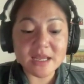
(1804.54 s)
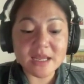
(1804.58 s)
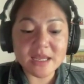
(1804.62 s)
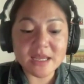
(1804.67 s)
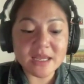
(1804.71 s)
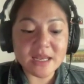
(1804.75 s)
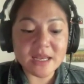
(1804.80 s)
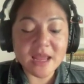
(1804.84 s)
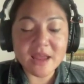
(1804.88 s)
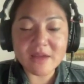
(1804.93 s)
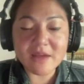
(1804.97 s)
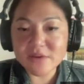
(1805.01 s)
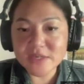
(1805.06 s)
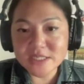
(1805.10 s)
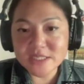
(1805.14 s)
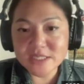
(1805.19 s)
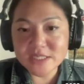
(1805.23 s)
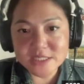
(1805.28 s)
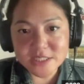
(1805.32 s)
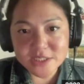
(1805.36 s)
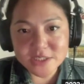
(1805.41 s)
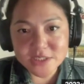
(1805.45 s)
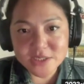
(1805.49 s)
In every
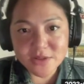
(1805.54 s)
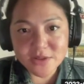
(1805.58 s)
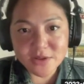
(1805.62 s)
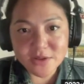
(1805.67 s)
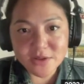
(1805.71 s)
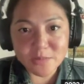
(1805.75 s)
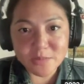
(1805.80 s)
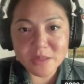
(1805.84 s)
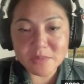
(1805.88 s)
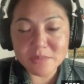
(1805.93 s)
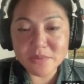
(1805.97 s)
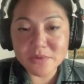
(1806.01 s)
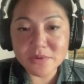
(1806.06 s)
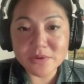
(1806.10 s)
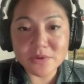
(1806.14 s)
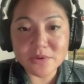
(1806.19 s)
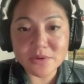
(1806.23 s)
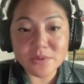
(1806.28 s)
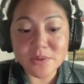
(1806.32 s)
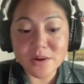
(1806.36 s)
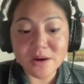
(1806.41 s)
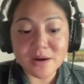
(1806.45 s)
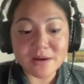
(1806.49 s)
decision, there are people
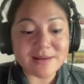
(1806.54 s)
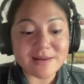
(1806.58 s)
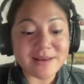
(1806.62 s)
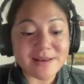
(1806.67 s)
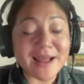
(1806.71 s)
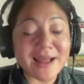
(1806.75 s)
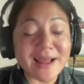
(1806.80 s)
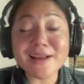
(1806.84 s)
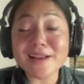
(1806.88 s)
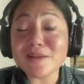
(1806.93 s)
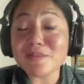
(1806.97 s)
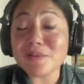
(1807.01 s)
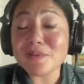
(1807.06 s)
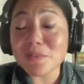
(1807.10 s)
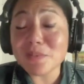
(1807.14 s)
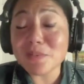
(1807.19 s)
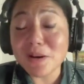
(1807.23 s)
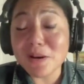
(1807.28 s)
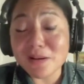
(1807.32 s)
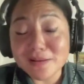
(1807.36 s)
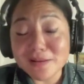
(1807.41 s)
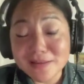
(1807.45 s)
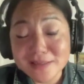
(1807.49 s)
who are not going to be
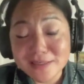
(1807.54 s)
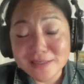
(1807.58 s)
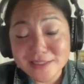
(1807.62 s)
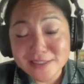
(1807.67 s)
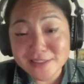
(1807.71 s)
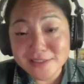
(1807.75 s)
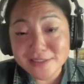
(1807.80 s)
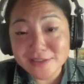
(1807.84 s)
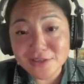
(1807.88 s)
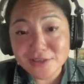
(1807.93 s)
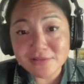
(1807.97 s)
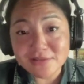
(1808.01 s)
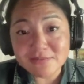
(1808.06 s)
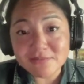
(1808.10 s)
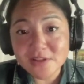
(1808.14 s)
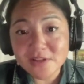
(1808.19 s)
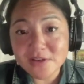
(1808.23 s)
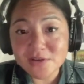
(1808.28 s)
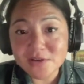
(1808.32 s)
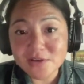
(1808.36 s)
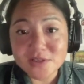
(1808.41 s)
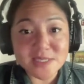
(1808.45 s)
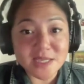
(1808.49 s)
part of the decision.
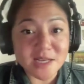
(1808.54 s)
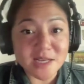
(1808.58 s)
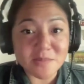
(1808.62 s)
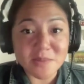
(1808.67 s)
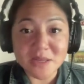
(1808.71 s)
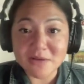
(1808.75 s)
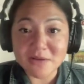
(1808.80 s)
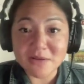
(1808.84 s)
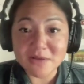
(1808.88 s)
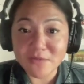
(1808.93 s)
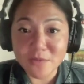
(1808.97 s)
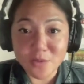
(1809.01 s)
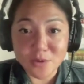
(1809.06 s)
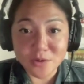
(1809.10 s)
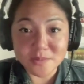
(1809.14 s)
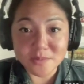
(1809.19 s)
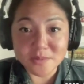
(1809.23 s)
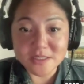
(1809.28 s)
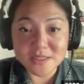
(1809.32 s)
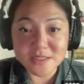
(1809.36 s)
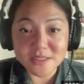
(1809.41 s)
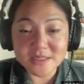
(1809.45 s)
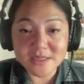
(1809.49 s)
They're just going to be
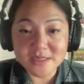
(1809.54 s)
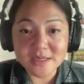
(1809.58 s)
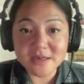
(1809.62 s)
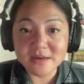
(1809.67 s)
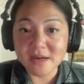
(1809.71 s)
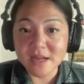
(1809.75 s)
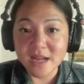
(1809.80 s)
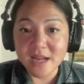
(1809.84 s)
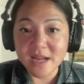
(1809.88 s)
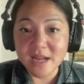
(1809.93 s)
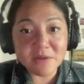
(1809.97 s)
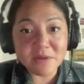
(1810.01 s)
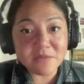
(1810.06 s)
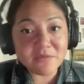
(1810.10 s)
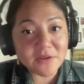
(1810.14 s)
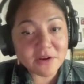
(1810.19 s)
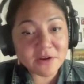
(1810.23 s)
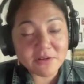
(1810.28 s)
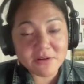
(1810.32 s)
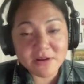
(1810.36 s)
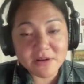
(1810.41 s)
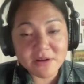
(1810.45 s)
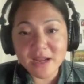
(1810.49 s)
informed. Right? I'm going to
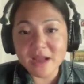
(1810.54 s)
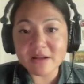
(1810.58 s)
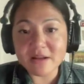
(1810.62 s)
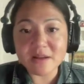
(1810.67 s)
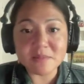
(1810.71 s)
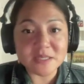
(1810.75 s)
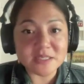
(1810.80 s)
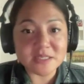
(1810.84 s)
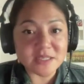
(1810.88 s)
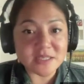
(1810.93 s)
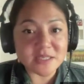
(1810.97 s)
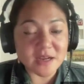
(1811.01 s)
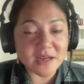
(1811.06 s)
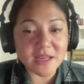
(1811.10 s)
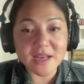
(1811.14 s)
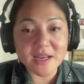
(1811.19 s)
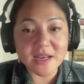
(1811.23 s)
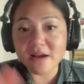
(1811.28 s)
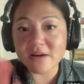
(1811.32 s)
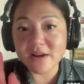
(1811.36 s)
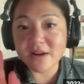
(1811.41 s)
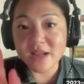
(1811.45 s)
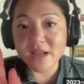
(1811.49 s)
figure it out. I'm going to talk it
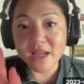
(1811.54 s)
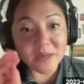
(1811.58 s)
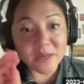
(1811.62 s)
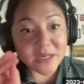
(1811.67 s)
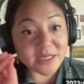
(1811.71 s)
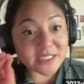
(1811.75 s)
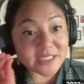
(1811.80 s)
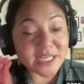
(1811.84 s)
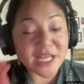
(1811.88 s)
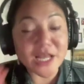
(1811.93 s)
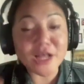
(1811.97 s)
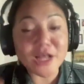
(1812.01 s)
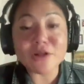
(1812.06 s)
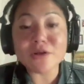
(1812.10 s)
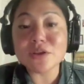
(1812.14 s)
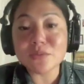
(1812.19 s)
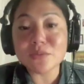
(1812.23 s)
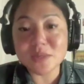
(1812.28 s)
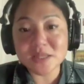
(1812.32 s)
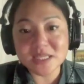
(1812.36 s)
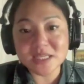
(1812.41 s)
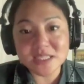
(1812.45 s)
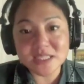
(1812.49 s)
out. I'm going to tell you
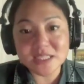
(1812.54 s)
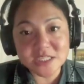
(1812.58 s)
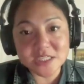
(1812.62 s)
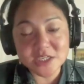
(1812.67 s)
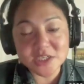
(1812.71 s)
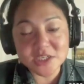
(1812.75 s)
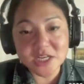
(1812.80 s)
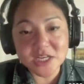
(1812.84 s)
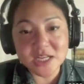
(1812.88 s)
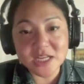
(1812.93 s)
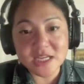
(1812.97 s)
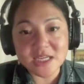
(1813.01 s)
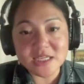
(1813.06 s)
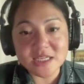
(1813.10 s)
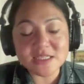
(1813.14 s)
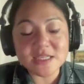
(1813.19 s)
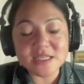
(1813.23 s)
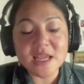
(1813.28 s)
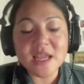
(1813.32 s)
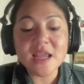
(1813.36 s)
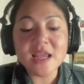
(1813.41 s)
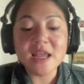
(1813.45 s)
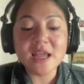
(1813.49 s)
what the decision is,
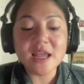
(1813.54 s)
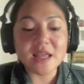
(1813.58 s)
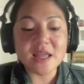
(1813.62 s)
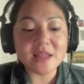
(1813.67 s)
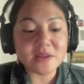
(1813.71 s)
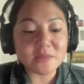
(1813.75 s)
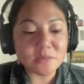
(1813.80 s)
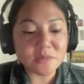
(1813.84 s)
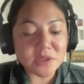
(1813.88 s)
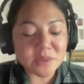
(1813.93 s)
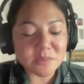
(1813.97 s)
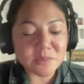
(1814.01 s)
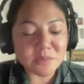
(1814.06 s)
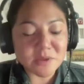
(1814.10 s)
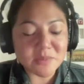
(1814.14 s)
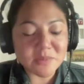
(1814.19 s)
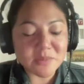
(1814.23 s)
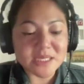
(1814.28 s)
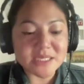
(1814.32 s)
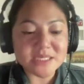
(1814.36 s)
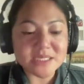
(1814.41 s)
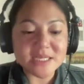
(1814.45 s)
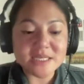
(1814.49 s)
and then we'll
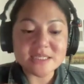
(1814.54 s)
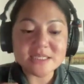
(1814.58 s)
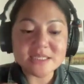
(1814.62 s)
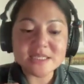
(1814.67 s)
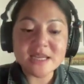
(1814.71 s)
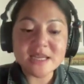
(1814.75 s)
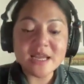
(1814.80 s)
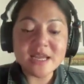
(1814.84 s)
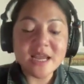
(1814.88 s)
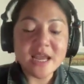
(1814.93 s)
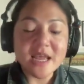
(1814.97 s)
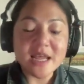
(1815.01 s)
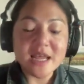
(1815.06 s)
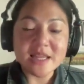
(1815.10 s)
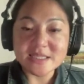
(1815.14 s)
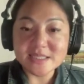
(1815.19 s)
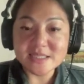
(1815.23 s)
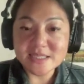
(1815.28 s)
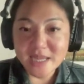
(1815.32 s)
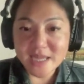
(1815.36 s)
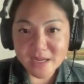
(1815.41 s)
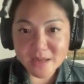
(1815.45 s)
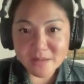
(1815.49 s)
implement it. The
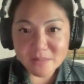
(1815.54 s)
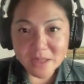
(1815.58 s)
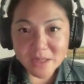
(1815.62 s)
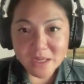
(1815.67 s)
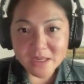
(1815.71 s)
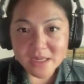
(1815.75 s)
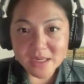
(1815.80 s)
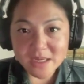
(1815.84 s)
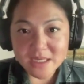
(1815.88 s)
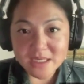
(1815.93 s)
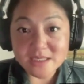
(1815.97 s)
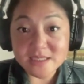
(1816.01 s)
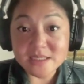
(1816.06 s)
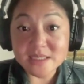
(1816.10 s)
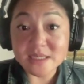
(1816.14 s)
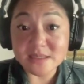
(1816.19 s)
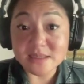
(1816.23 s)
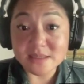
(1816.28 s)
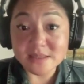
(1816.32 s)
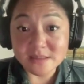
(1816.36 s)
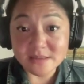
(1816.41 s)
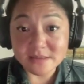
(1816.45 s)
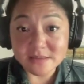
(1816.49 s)
second bucket is
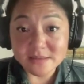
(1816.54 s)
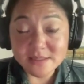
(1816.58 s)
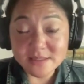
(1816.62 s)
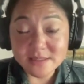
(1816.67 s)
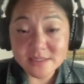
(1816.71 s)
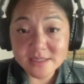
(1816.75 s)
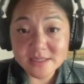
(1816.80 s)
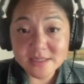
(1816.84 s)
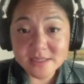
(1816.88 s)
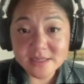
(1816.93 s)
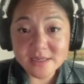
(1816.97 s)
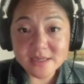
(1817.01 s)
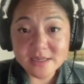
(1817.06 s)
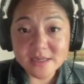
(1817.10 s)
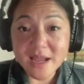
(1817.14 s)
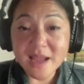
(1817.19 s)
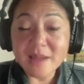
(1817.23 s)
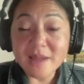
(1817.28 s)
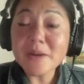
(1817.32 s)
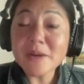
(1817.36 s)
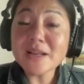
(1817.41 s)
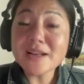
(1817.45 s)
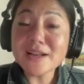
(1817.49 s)
consult.
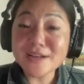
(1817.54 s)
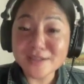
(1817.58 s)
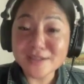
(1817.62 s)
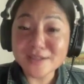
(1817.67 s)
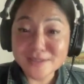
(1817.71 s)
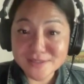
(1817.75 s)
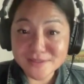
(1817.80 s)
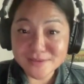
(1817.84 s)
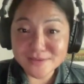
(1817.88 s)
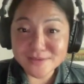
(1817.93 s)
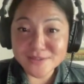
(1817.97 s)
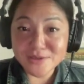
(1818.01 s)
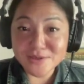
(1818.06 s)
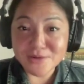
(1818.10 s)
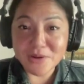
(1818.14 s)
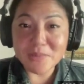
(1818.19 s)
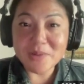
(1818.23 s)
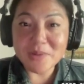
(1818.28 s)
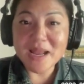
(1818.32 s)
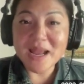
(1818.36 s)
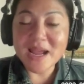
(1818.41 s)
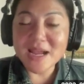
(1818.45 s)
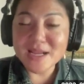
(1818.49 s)
I'm going to consult you. I'm
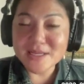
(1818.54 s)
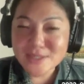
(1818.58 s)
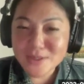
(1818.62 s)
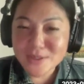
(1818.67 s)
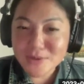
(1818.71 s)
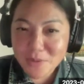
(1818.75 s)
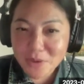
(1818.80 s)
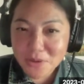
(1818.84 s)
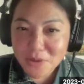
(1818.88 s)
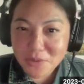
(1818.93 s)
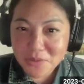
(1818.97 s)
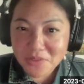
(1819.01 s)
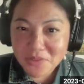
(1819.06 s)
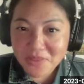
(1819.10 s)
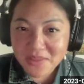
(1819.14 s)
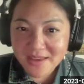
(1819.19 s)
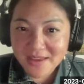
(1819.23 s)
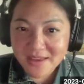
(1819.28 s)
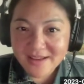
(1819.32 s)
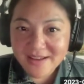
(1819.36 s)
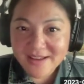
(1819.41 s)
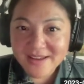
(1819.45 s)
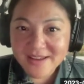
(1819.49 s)
going to ask you what you
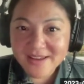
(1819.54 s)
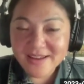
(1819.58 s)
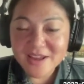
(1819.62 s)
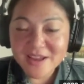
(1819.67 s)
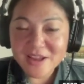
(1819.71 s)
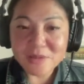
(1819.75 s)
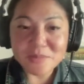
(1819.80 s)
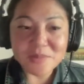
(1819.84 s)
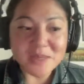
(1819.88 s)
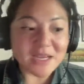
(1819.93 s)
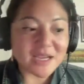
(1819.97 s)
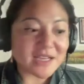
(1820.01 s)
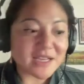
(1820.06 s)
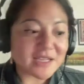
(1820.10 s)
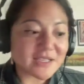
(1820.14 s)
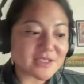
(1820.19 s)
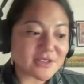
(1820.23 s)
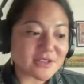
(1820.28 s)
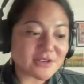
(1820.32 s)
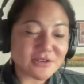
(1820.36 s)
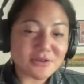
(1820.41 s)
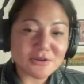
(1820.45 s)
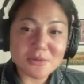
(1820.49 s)
think, because
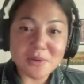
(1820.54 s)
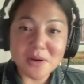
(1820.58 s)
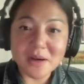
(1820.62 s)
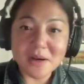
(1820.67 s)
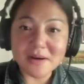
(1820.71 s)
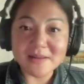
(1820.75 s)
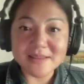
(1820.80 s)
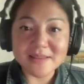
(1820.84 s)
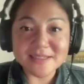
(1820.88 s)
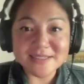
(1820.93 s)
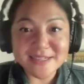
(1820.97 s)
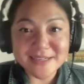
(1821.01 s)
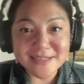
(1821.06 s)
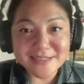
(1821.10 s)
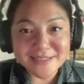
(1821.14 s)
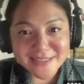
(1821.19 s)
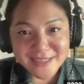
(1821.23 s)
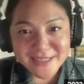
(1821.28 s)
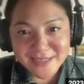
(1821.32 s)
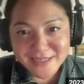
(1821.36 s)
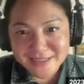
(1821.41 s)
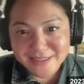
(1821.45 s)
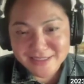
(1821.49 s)
you are the data
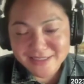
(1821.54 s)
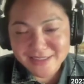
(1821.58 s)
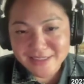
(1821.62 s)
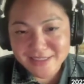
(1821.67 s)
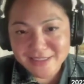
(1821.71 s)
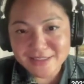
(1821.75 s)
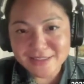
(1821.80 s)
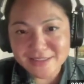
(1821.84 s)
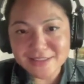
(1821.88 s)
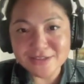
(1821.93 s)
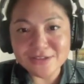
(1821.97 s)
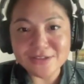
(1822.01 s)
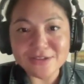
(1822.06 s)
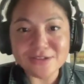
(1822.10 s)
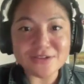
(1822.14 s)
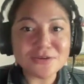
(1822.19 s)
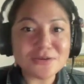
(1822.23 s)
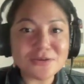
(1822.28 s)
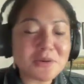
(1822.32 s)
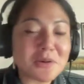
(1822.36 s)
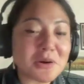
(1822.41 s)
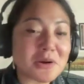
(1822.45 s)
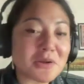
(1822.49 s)
scientist.
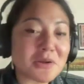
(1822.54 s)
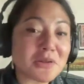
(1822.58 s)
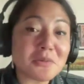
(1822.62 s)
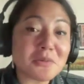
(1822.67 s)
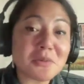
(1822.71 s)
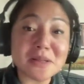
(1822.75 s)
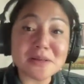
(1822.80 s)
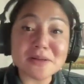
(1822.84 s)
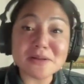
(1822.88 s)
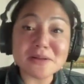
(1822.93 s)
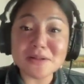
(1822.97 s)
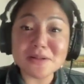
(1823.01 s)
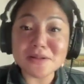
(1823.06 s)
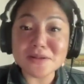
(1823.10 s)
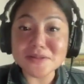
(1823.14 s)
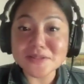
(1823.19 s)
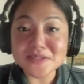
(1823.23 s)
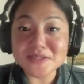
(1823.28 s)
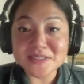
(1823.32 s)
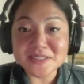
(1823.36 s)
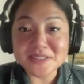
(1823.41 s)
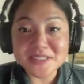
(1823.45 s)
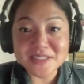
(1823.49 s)
You are the one
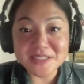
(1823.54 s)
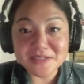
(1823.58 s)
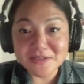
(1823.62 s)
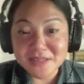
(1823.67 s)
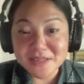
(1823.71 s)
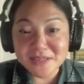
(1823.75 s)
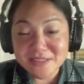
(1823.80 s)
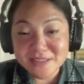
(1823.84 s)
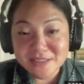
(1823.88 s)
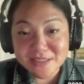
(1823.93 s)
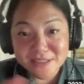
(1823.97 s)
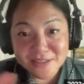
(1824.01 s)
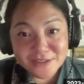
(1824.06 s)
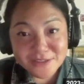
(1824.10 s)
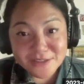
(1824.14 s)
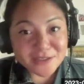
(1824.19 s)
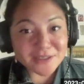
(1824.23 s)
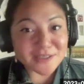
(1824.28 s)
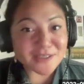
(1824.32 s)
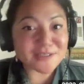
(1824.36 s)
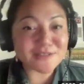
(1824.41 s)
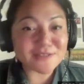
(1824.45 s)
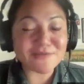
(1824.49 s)
closer to
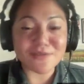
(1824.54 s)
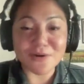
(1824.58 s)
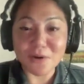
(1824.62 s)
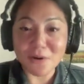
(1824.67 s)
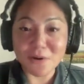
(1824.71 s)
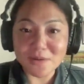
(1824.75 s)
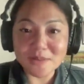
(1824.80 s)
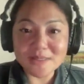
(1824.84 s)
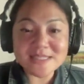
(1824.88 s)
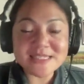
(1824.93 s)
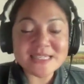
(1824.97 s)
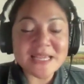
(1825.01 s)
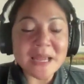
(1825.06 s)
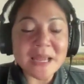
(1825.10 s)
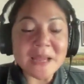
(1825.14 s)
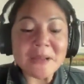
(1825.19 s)
Indigenous folks.